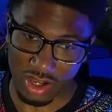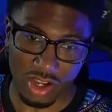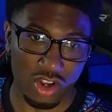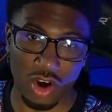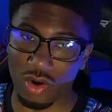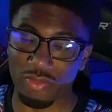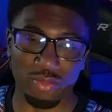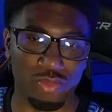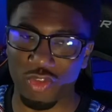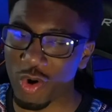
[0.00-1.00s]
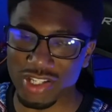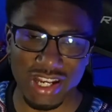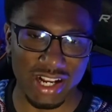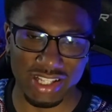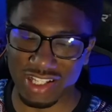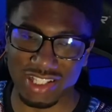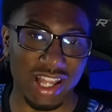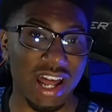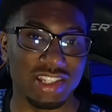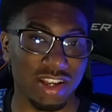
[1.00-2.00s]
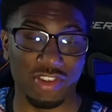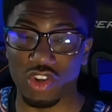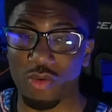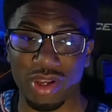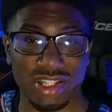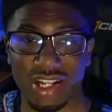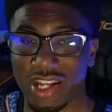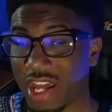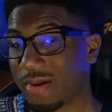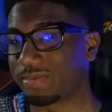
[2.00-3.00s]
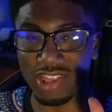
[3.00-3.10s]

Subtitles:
you know, voice acting. It's a lot of stuff that's going to be inside the game.